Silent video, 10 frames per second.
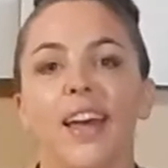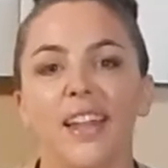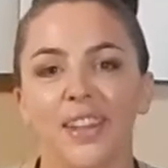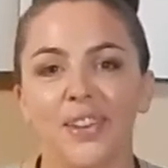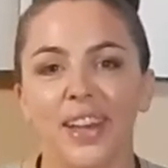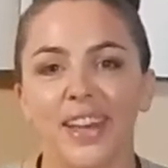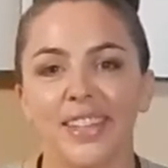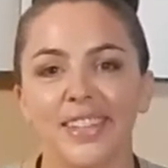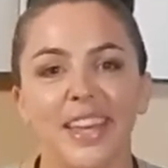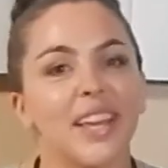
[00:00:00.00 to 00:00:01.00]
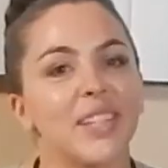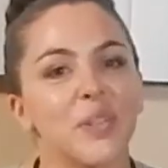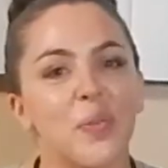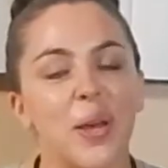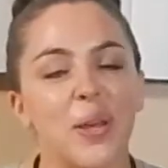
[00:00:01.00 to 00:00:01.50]
Hello guys,
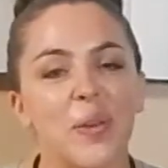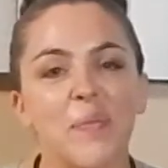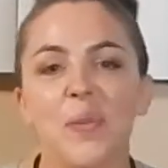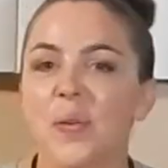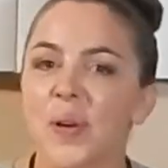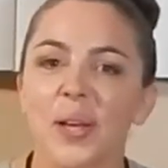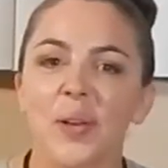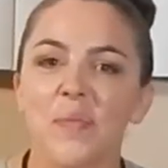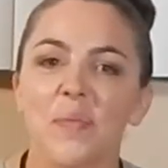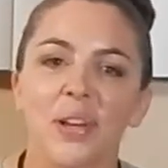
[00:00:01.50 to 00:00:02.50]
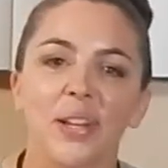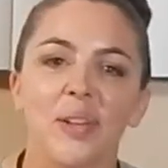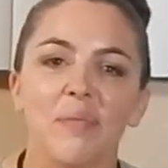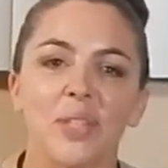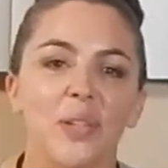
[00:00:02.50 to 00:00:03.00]
and
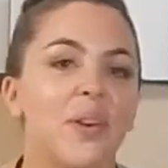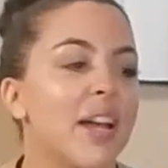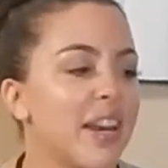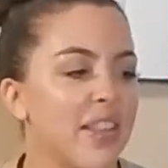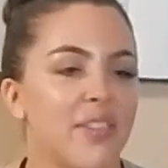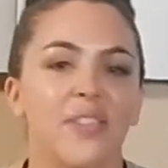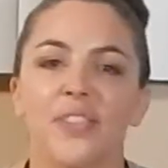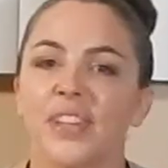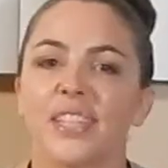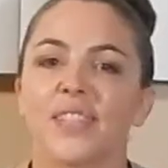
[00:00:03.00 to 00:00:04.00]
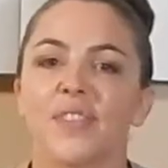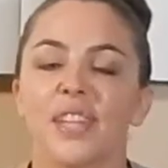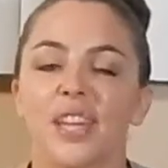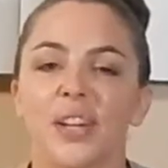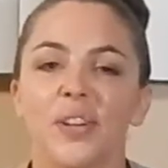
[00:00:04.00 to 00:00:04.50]
welcome to another fitness
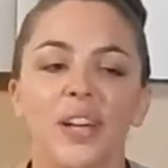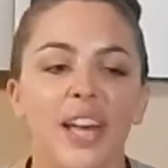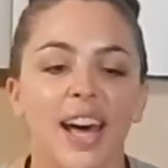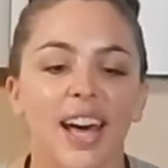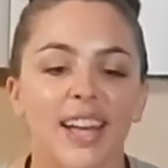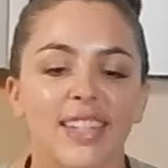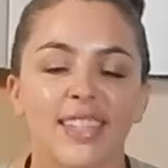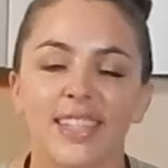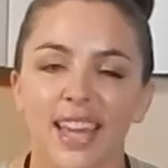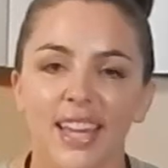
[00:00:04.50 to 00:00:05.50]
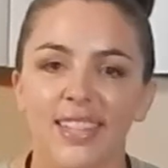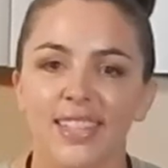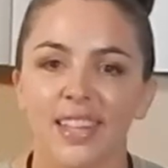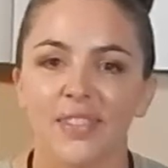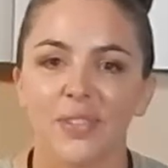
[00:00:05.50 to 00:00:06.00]
video. Today,
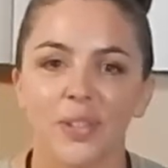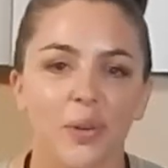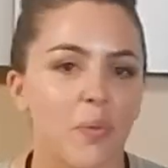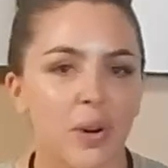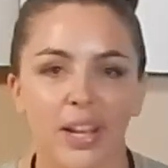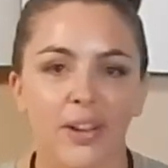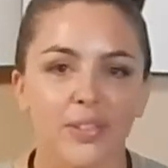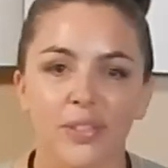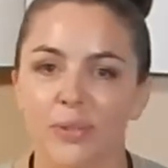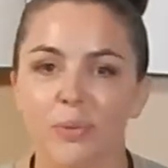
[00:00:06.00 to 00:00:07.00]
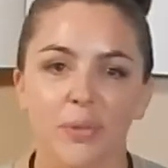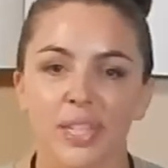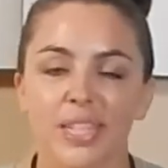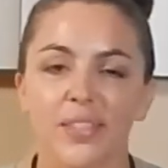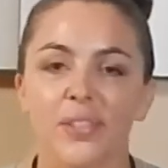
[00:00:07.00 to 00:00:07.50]
instead of doing workouts or
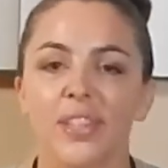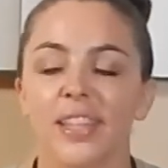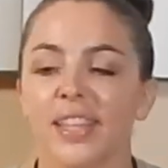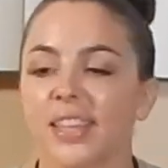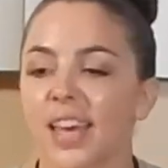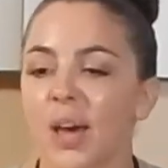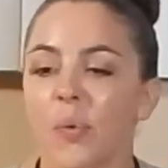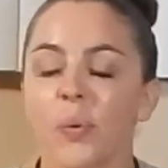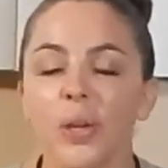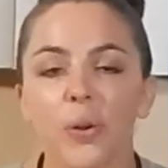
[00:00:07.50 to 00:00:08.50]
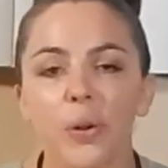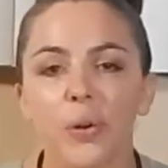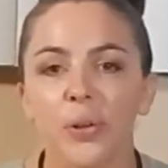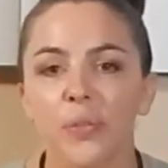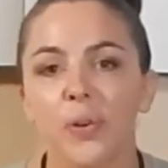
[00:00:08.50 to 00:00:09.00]
routines or anything like that, we are
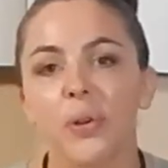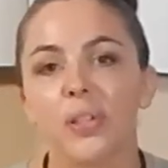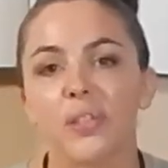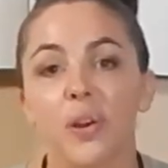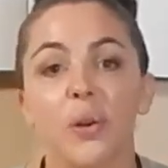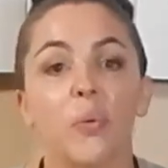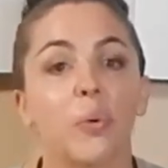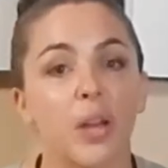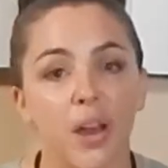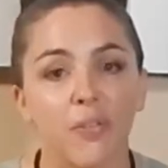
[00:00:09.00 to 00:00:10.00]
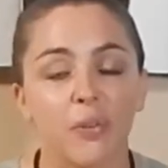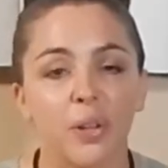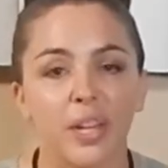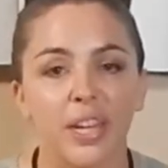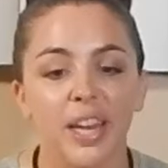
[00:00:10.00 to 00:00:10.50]
going to focus on
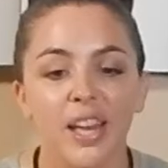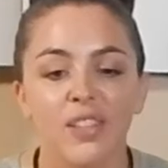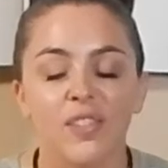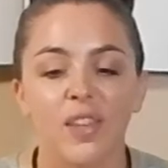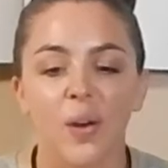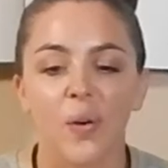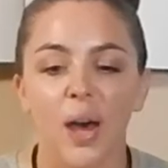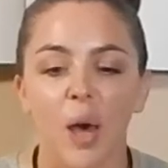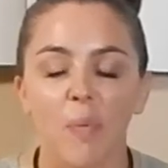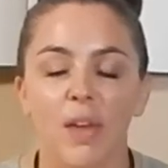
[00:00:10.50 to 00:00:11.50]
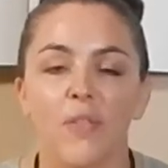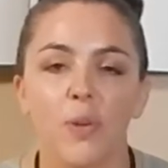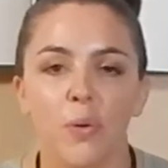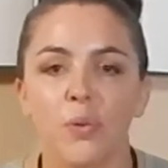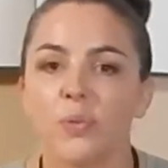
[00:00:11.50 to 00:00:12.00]
recovery. So if
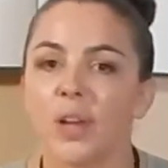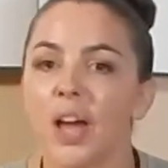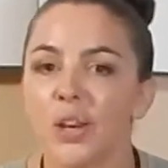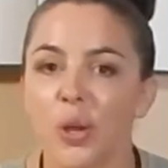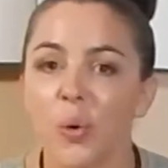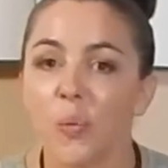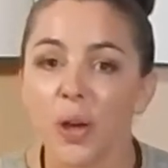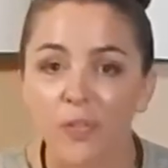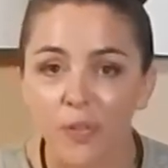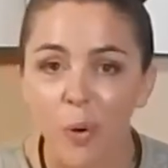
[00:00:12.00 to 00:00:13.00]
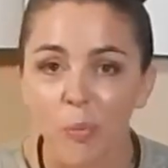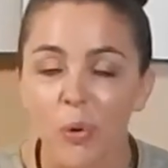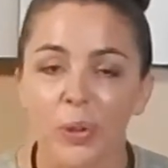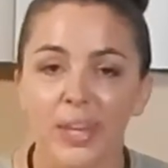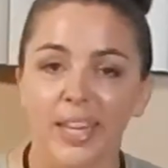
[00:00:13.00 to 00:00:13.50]
you do not know what foam
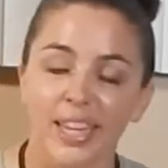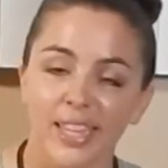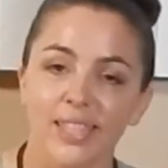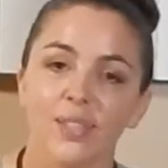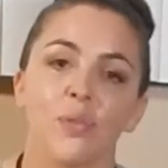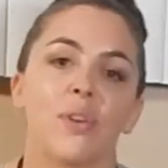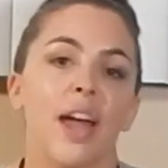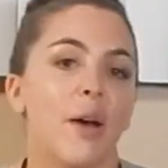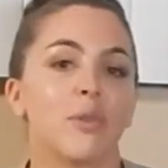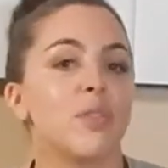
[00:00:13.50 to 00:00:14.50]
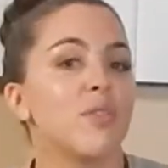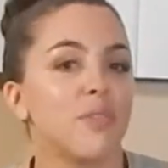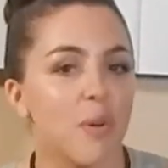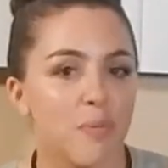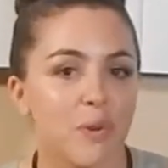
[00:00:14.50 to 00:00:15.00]
rolling is or how to
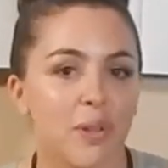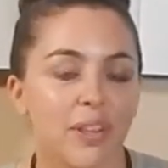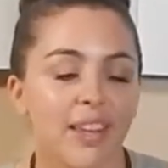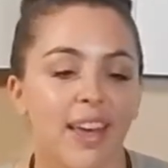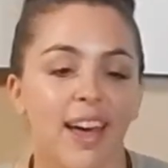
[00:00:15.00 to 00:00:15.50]
foam roll,